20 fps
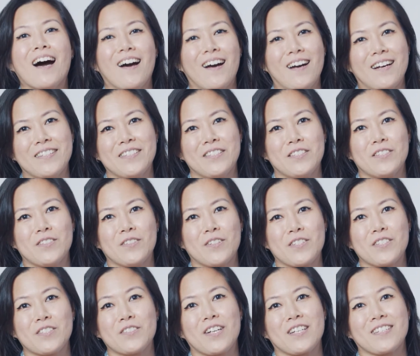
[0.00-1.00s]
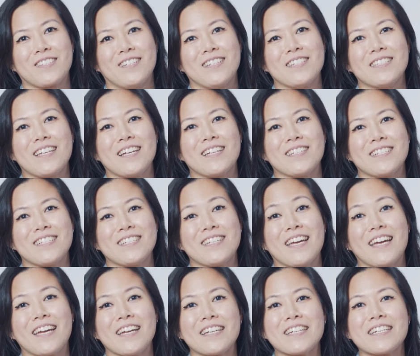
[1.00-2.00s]
ask your instructors and
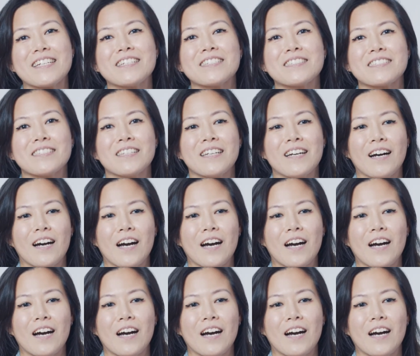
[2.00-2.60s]
TAs